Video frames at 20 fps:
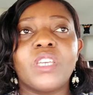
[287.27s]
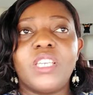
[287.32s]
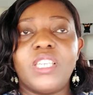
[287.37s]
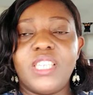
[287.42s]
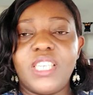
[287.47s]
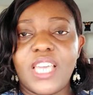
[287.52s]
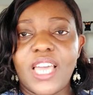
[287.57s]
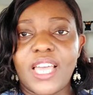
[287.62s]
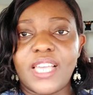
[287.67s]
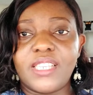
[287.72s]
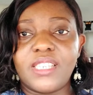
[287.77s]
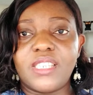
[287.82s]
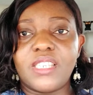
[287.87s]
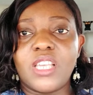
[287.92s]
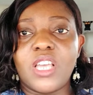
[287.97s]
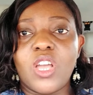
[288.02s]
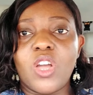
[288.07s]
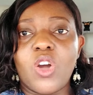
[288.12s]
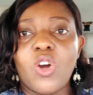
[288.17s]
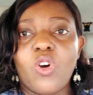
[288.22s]
Yes,
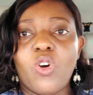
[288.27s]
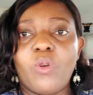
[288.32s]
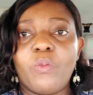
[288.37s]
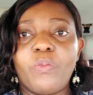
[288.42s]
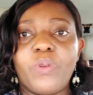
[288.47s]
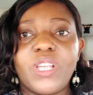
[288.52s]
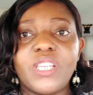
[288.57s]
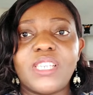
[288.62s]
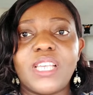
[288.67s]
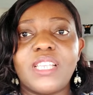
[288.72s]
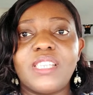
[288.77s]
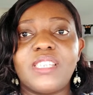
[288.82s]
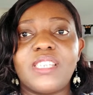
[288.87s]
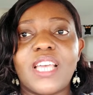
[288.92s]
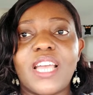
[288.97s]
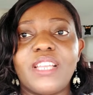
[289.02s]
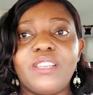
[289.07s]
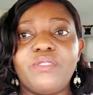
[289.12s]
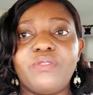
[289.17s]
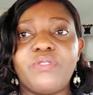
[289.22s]
unpleasant
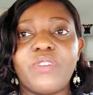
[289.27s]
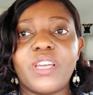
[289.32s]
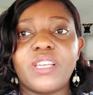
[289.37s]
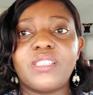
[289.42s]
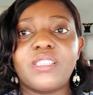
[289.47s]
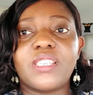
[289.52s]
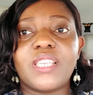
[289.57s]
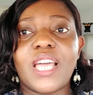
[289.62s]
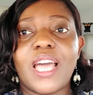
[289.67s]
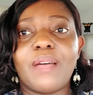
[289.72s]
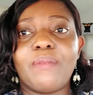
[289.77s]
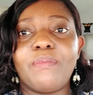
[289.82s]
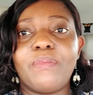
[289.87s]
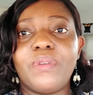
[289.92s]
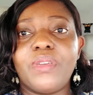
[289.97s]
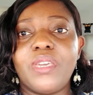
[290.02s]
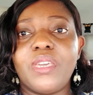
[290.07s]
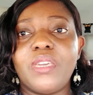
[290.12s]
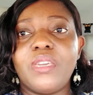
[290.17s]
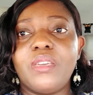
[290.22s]
side effects can
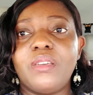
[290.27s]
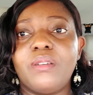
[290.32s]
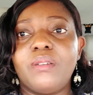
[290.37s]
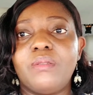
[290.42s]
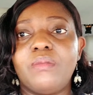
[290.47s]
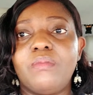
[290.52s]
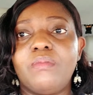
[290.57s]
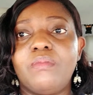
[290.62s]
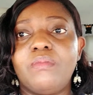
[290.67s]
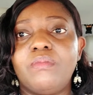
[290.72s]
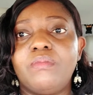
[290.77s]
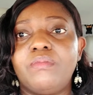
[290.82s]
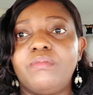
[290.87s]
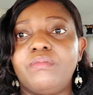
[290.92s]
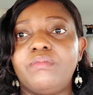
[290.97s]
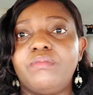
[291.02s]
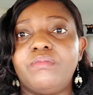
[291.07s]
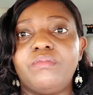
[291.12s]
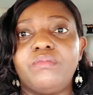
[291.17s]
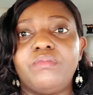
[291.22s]
be
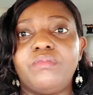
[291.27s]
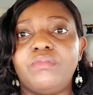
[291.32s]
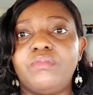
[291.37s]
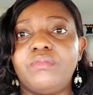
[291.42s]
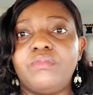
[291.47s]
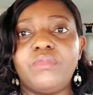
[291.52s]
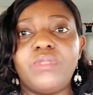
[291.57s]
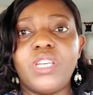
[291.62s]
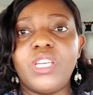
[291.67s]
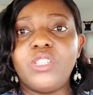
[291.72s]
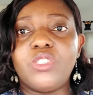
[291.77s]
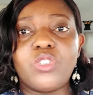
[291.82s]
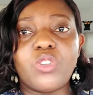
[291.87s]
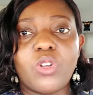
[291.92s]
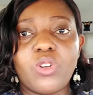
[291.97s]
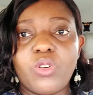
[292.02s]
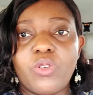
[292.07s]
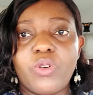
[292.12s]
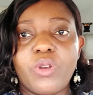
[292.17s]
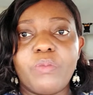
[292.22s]

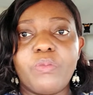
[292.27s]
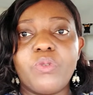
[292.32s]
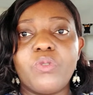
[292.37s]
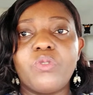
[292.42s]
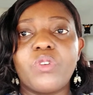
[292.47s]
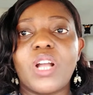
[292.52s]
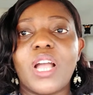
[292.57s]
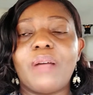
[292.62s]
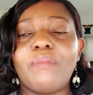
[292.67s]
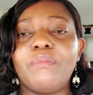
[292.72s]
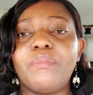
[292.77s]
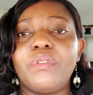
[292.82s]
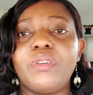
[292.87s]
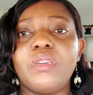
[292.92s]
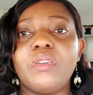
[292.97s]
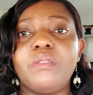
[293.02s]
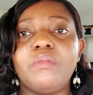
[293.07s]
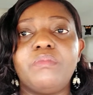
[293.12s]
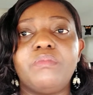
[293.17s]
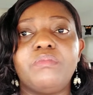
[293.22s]
intolerable, can
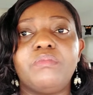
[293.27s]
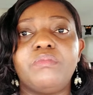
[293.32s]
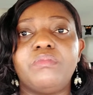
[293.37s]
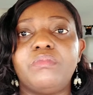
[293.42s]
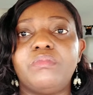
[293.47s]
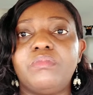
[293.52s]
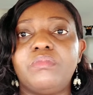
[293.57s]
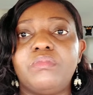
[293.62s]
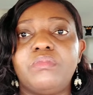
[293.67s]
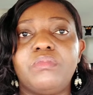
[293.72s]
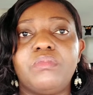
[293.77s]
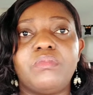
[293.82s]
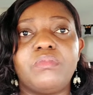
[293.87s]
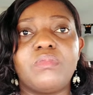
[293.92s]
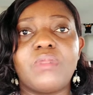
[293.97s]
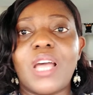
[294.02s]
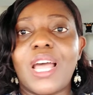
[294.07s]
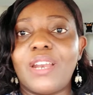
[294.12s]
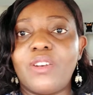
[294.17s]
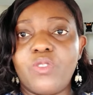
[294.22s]
be
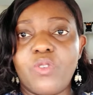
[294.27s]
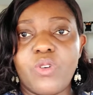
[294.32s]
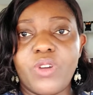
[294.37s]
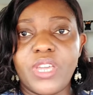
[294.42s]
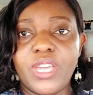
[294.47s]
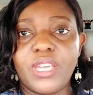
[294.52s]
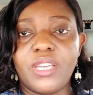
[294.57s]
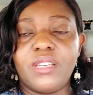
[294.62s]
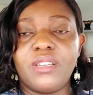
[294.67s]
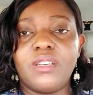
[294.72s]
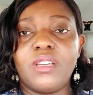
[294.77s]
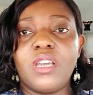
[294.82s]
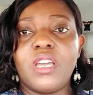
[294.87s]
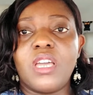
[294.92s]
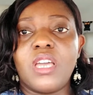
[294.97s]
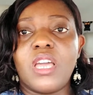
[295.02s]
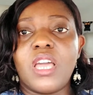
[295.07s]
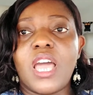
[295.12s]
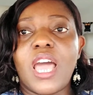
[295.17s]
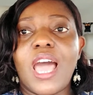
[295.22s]
annoying.
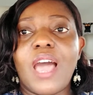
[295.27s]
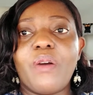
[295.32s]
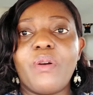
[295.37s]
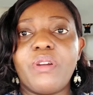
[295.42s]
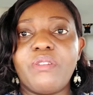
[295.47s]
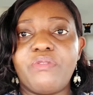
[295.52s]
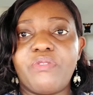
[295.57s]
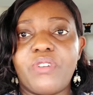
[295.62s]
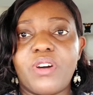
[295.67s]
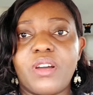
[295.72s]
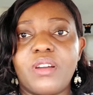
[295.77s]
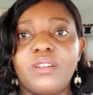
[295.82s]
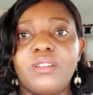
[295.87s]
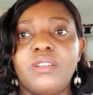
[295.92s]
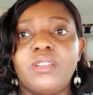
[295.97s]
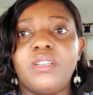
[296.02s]
However,